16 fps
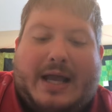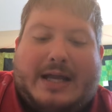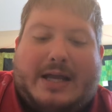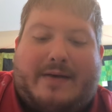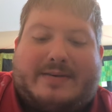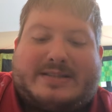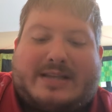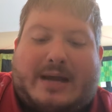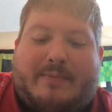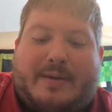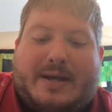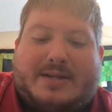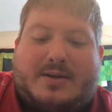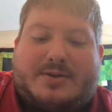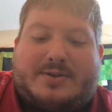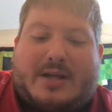Give us thy
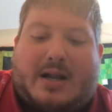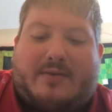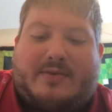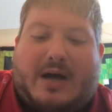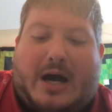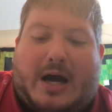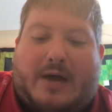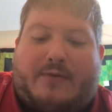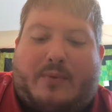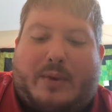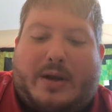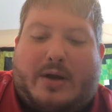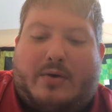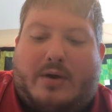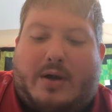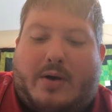peace, O Son of God, for we
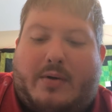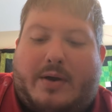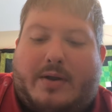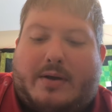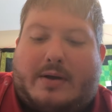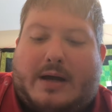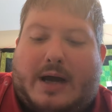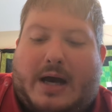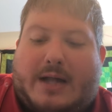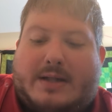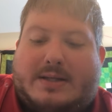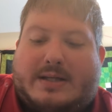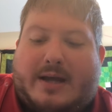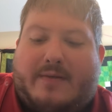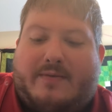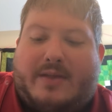know no other God
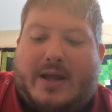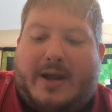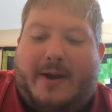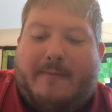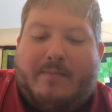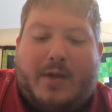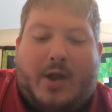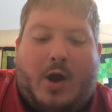save thee.